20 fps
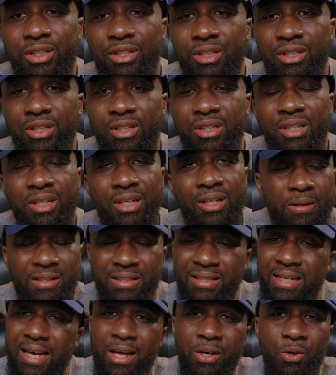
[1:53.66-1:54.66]
to
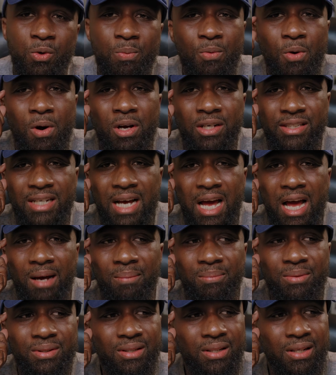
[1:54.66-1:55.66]
just handle more
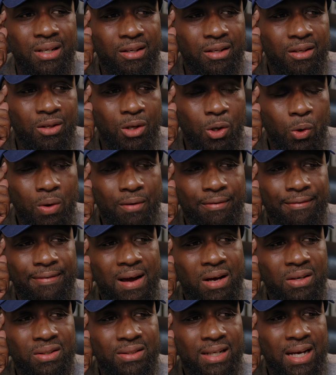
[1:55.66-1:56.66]
jobs. The lower
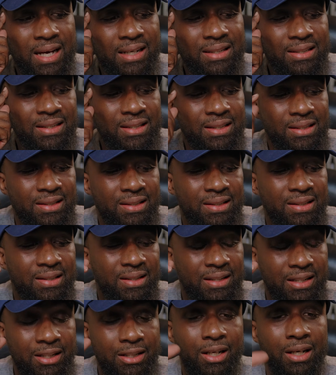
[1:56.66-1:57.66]
file sizes,
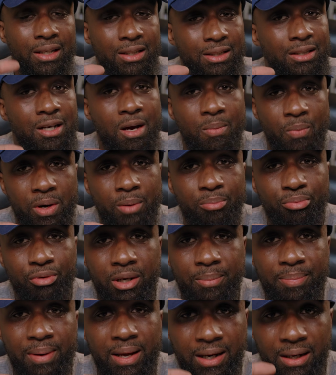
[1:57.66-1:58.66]
it does come with a
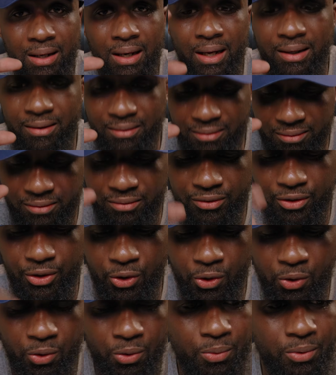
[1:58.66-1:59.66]
pretty penny, like, you
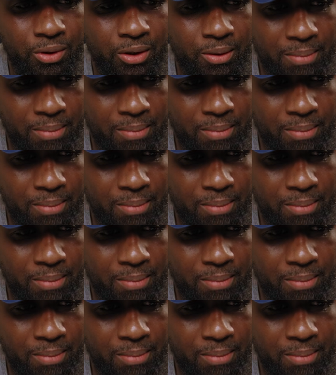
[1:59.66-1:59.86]
know, the